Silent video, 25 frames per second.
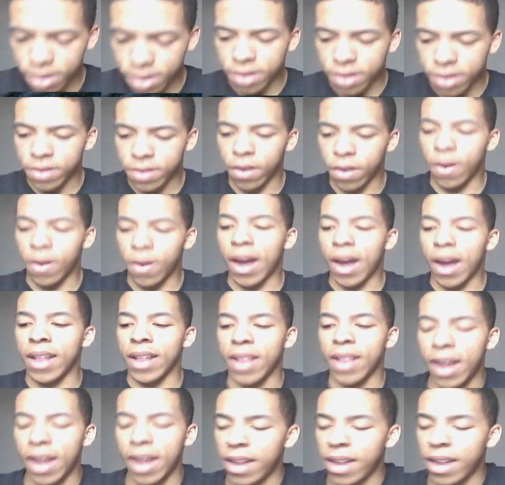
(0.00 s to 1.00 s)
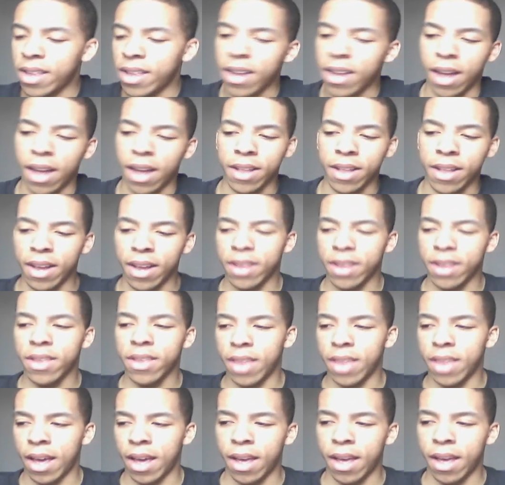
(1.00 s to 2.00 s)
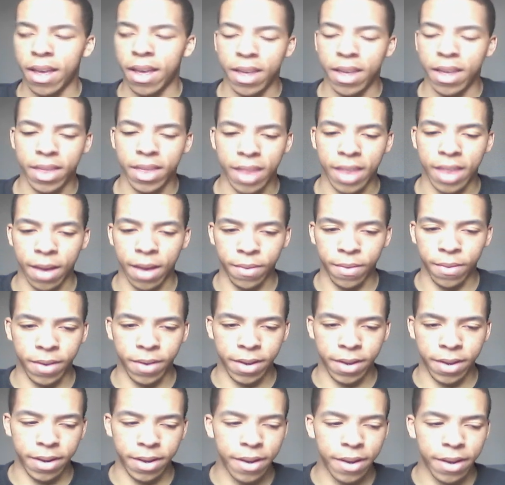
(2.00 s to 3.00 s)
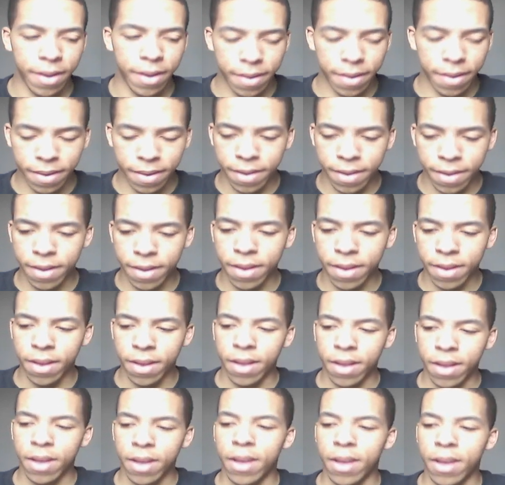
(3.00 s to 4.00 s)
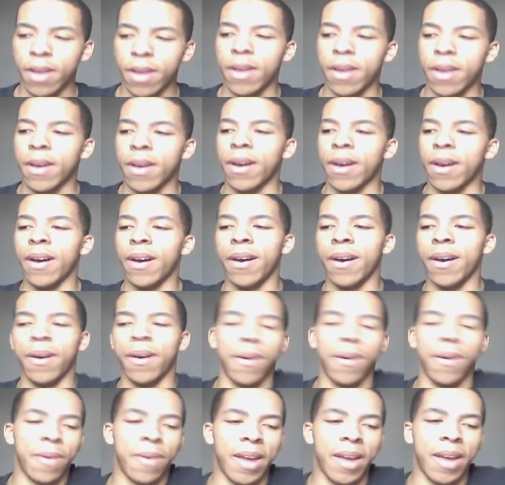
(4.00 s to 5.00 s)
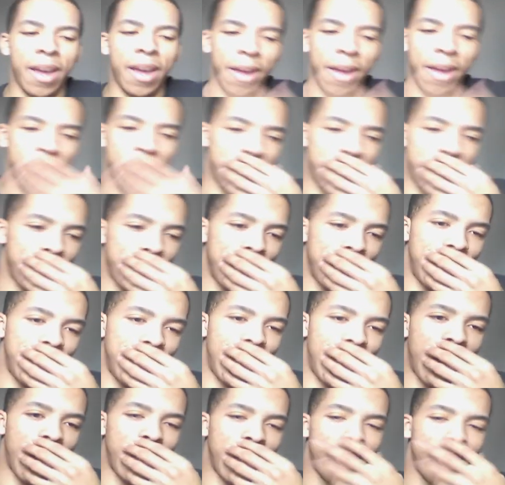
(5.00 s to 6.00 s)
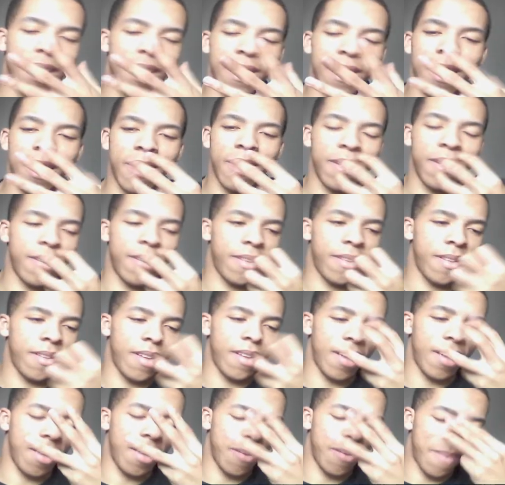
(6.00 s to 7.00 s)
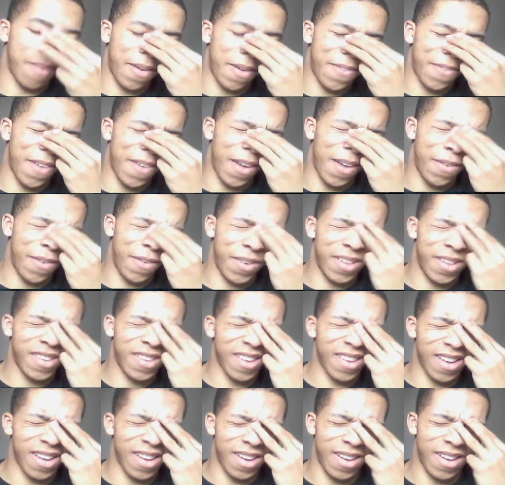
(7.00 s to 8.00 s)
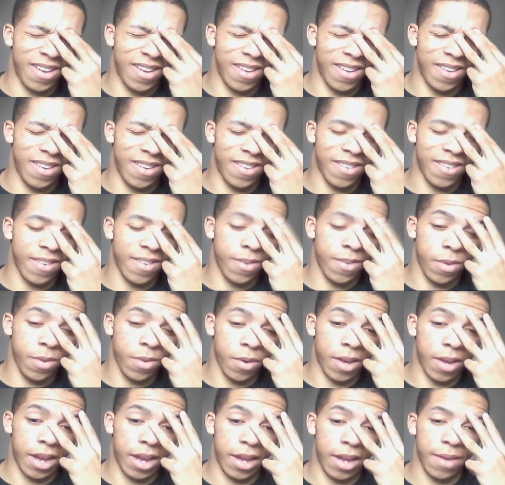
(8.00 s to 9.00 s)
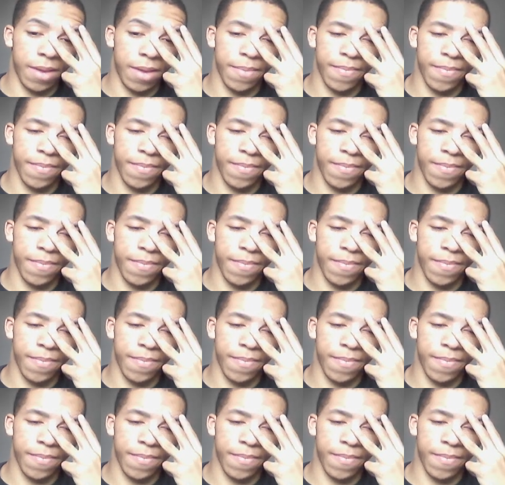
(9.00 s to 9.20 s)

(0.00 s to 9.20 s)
so I liked that one. Oh, okay. Now we get down to my favorites. Oh, okay.